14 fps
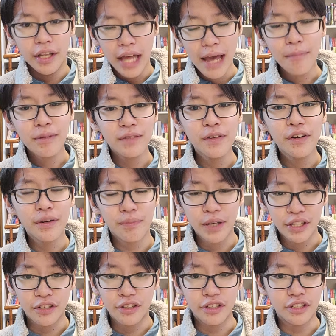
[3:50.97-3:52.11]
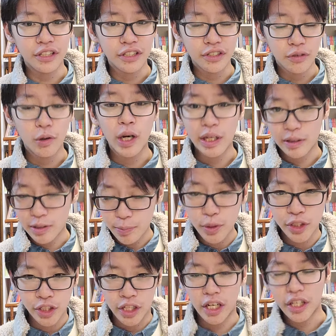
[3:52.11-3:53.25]
Atmospheric pressure is what's
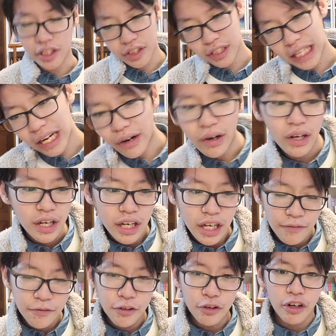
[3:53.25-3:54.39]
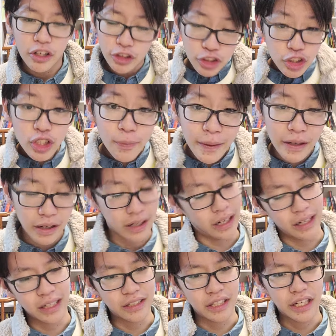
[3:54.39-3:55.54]
pushing on us. Now, if you're on Jupiter,
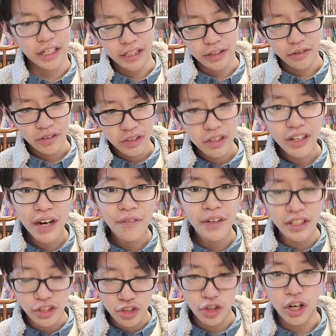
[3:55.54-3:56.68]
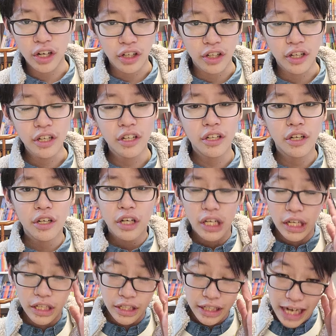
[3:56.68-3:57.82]
let's say, gravity is stronger,
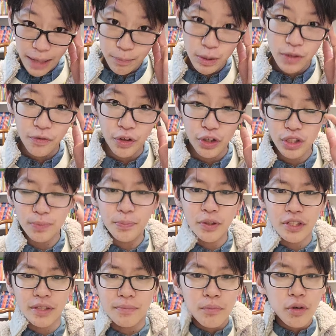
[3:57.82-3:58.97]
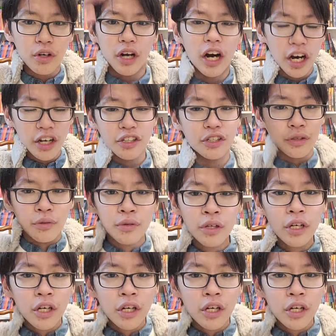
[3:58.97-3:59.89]
and the atmosphere is pushing more on you,